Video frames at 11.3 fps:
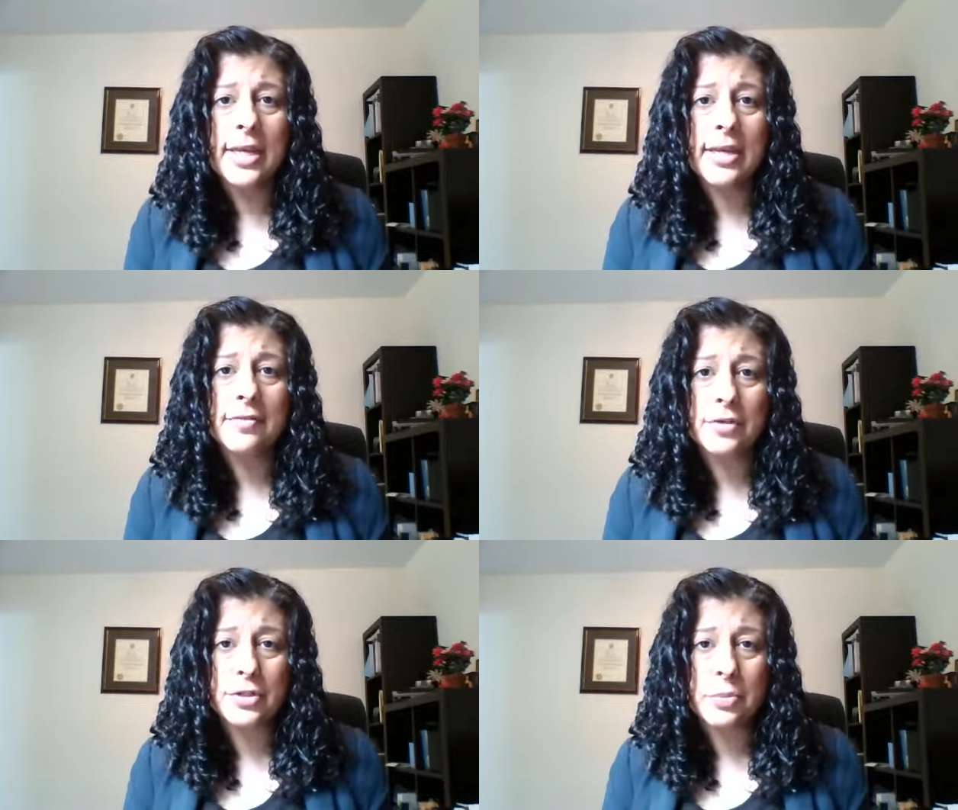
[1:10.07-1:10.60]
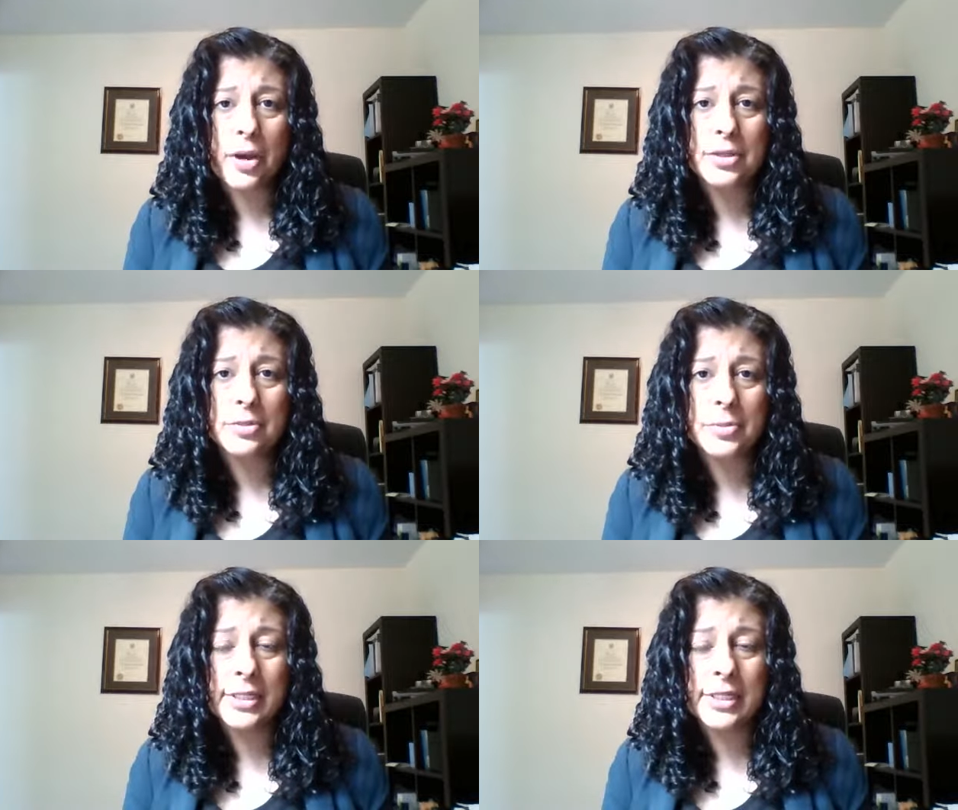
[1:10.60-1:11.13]
if there's a
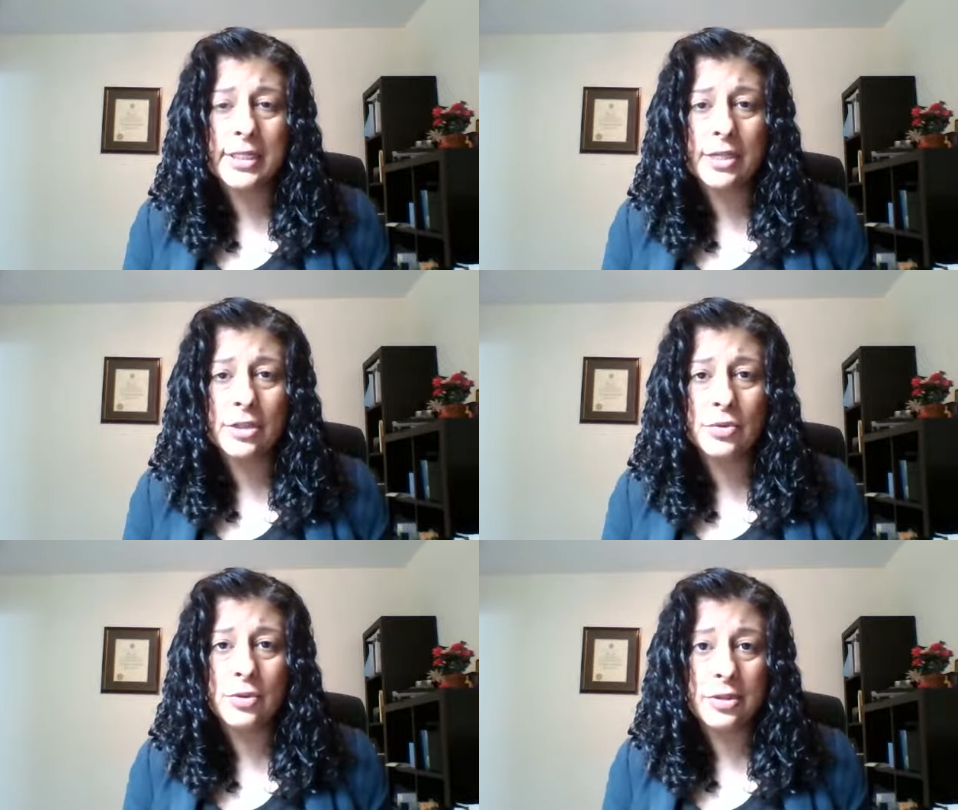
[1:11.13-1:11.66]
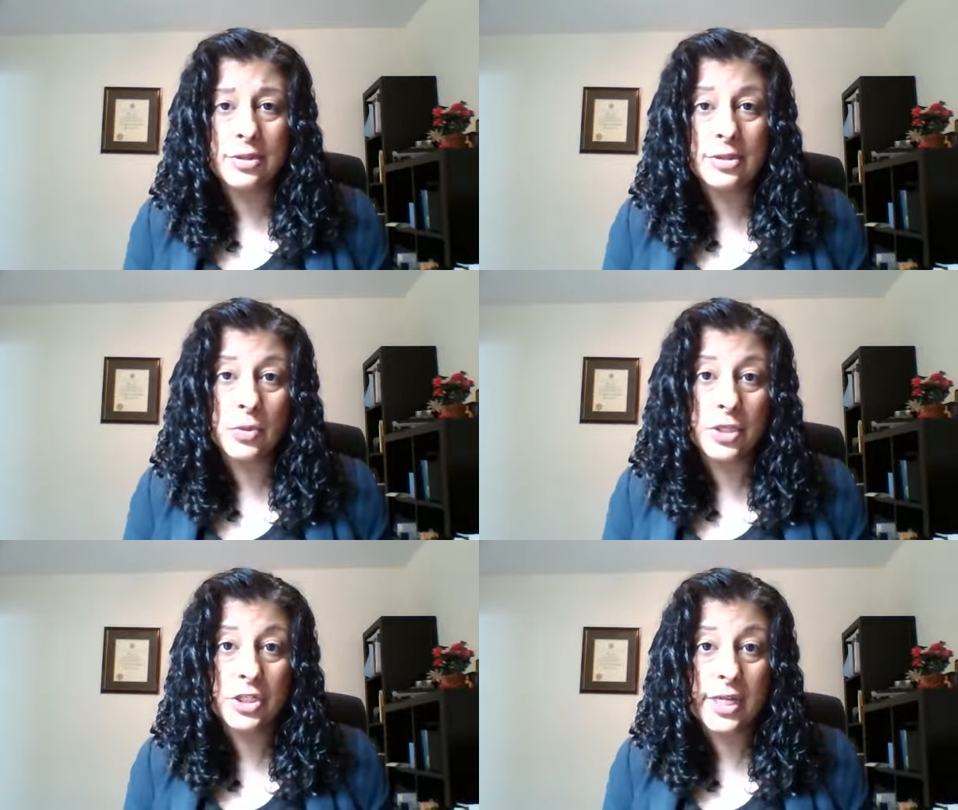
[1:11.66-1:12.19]
possibility that you could
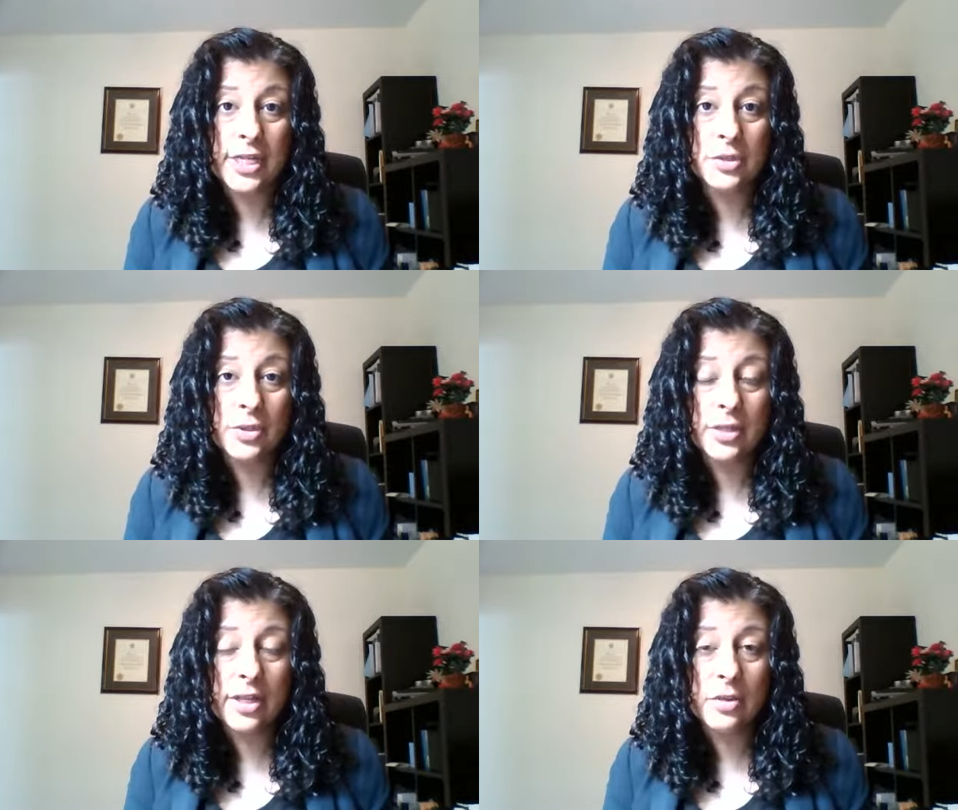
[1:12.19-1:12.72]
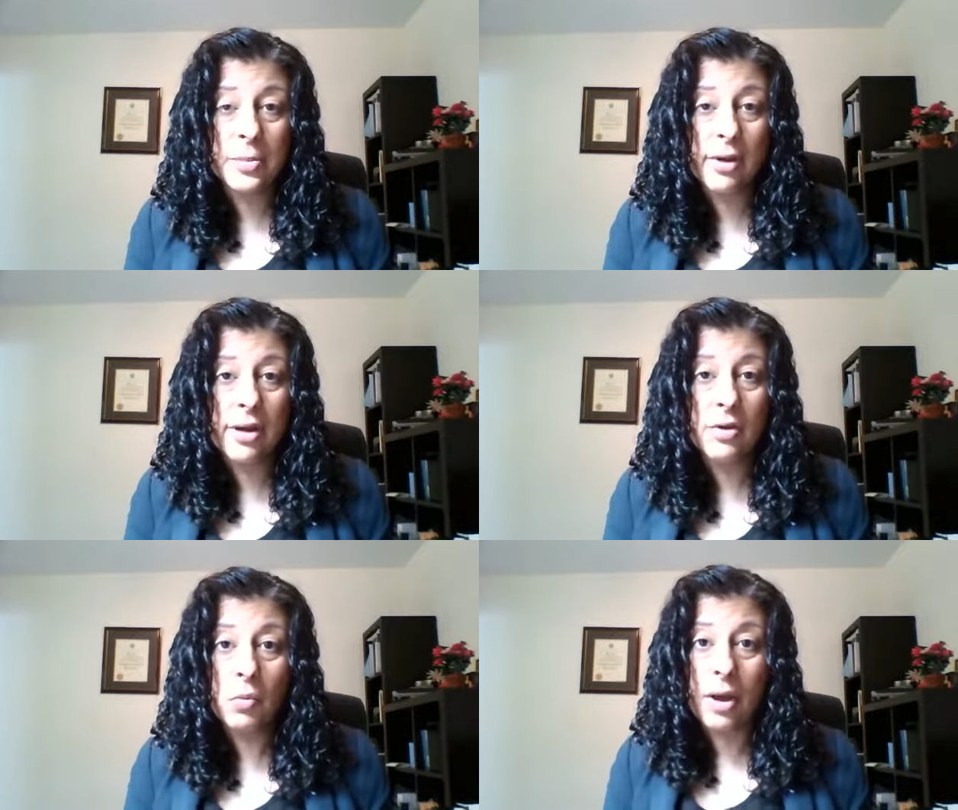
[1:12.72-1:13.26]
switch days with the other
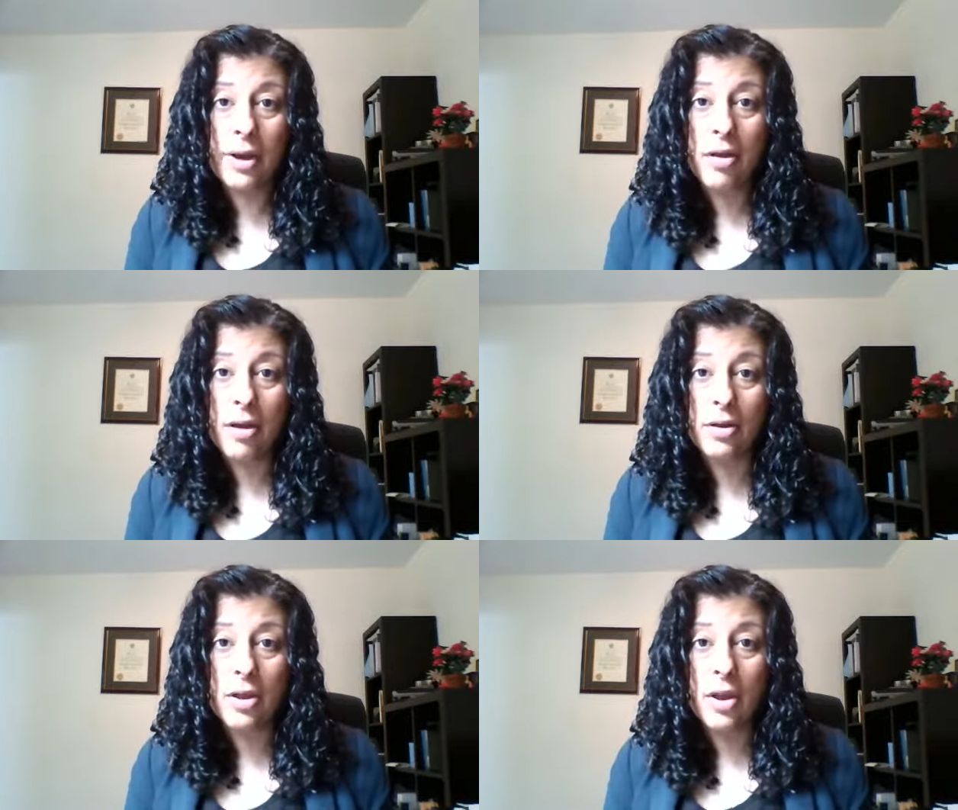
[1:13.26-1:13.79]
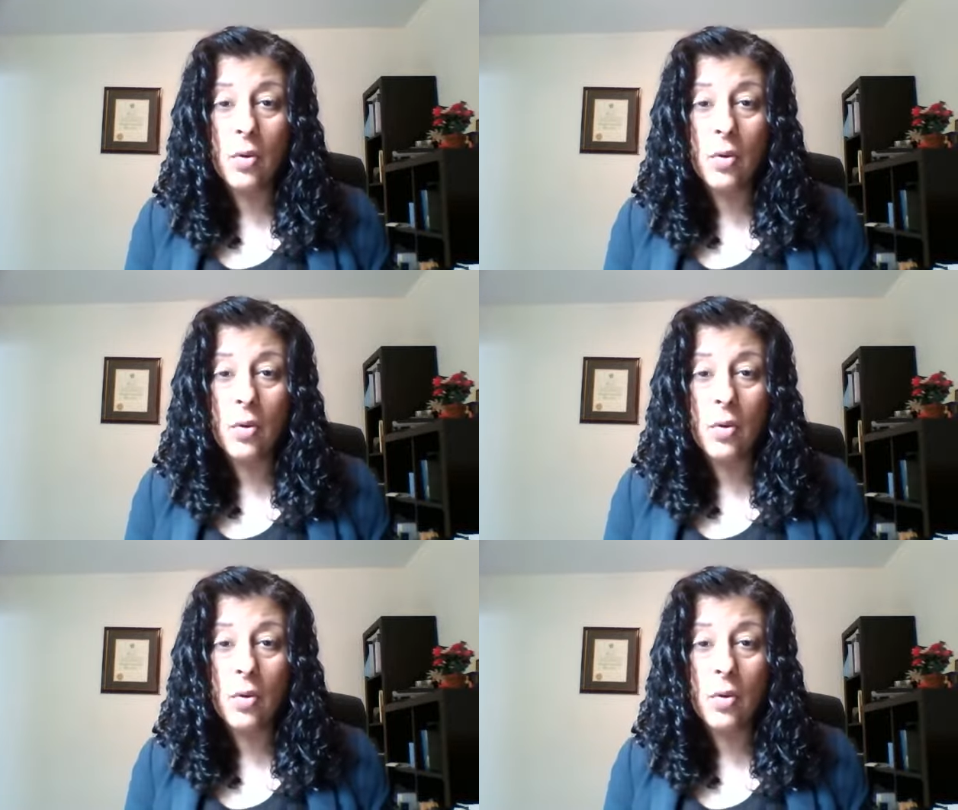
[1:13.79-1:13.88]
parent, why not?